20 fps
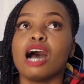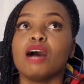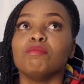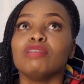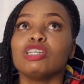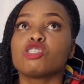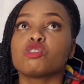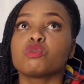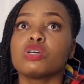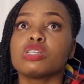
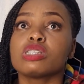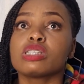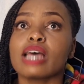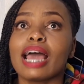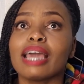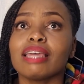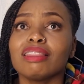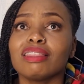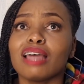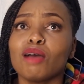It was,
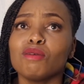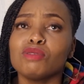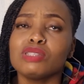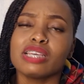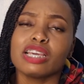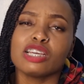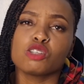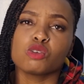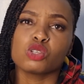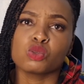I would
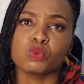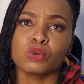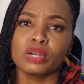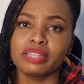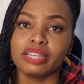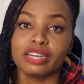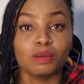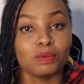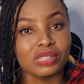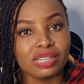say it was worth
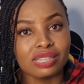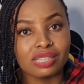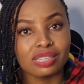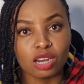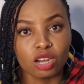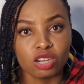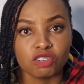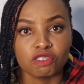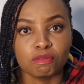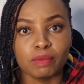it. It wasn't a
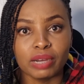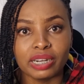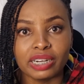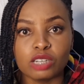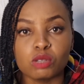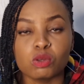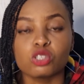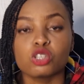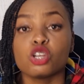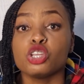lot of money. It
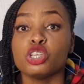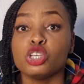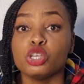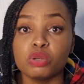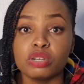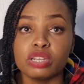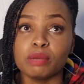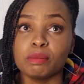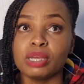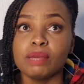was on
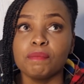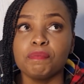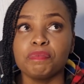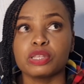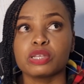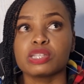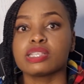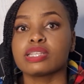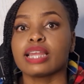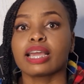Udemy.
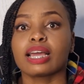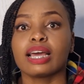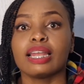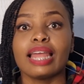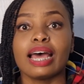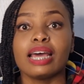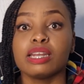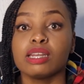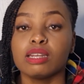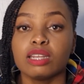It's a
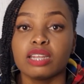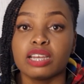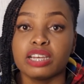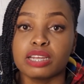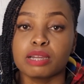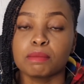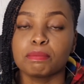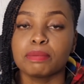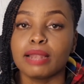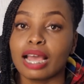
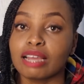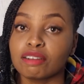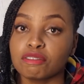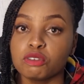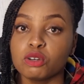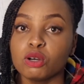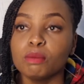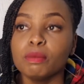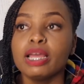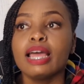learning
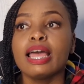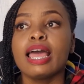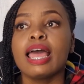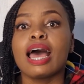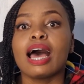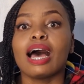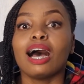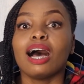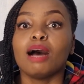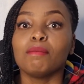platform.
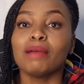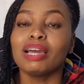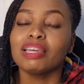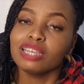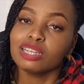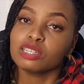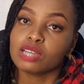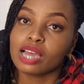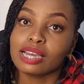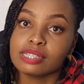
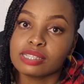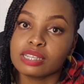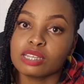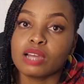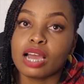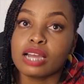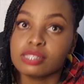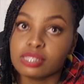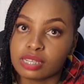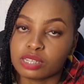I'd
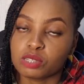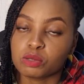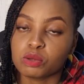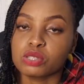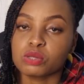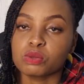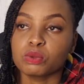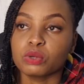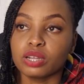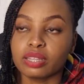say it
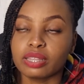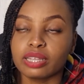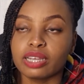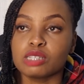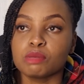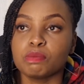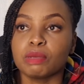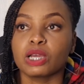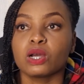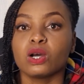was worth
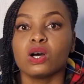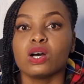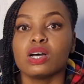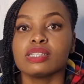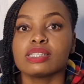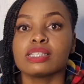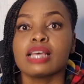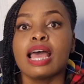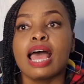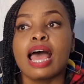it,
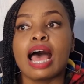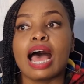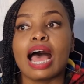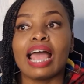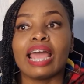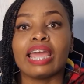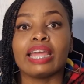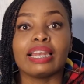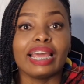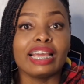because
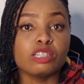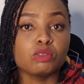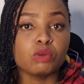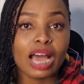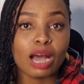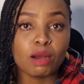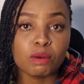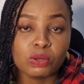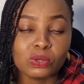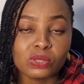I liked
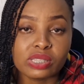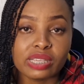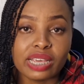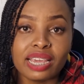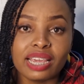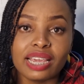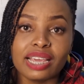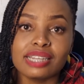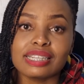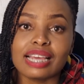how he was
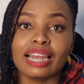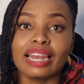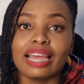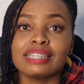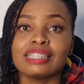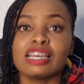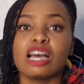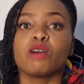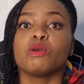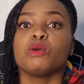saying it. I
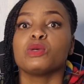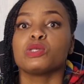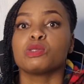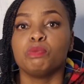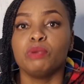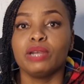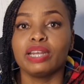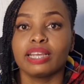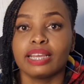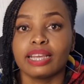liked how he was
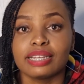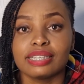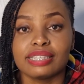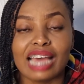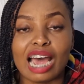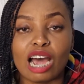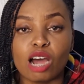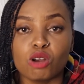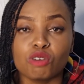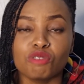breaking it
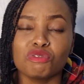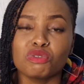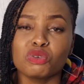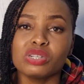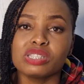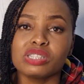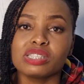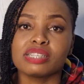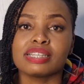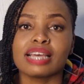down. Of
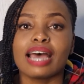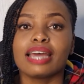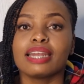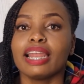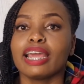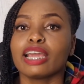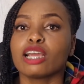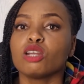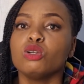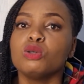course, it had
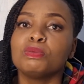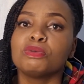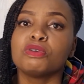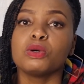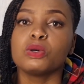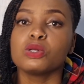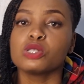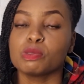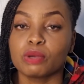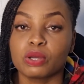
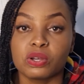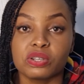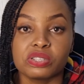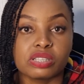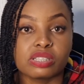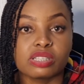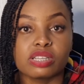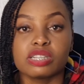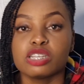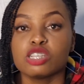loopholes, because
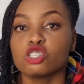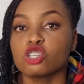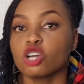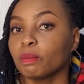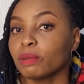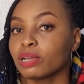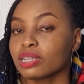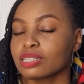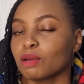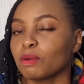there's certain
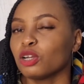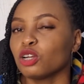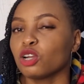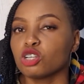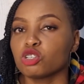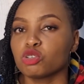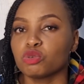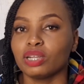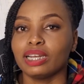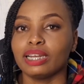topics that were
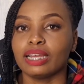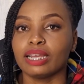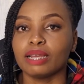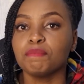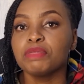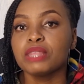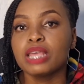not really